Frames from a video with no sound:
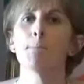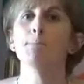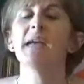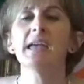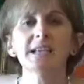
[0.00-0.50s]

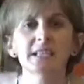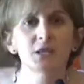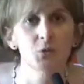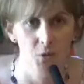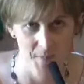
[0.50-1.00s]
made
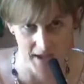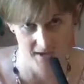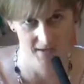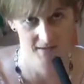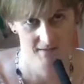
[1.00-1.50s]
to obey
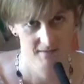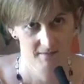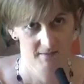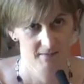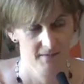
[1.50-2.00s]
it?
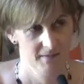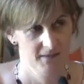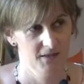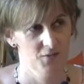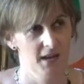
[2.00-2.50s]

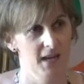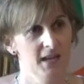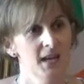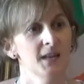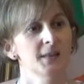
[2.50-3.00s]

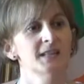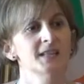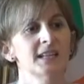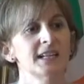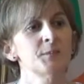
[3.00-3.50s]
Okay, this
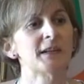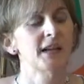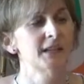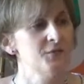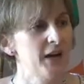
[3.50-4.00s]
is a little bit
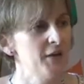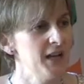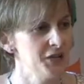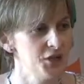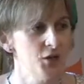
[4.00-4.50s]
like the
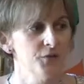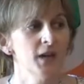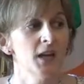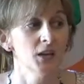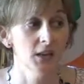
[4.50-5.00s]
variation of
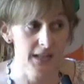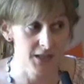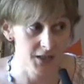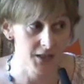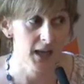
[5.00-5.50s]
you'll eat
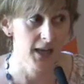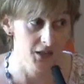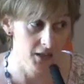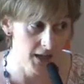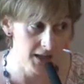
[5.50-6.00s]
it and
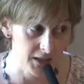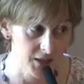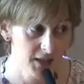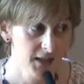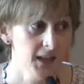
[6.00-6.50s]
you'll like
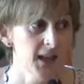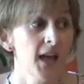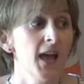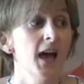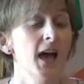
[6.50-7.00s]
it.
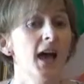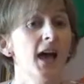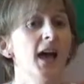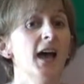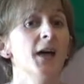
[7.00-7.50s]

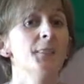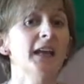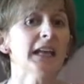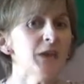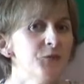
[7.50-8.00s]

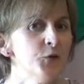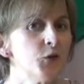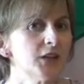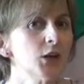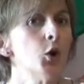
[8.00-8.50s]
That if you
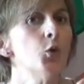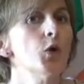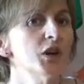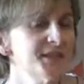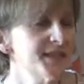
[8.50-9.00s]
can
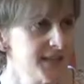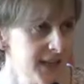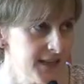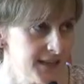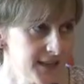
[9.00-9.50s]
coerce
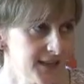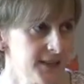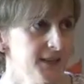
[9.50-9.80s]
states